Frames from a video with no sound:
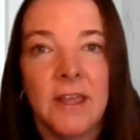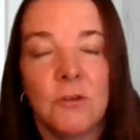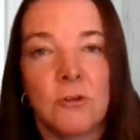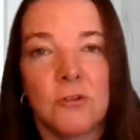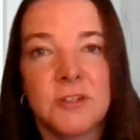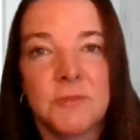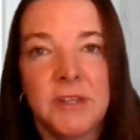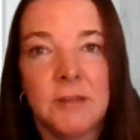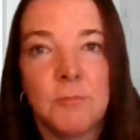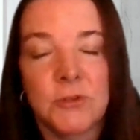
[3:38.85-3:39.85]
in order to
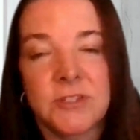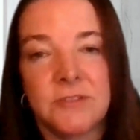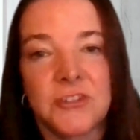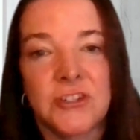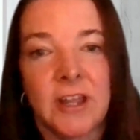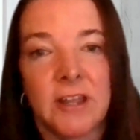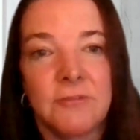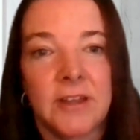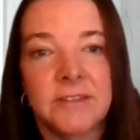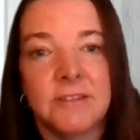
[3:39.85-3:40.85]
be most efficient and
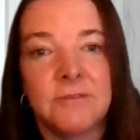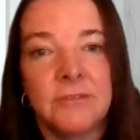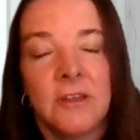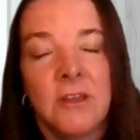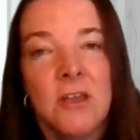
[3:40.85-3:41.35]
effective.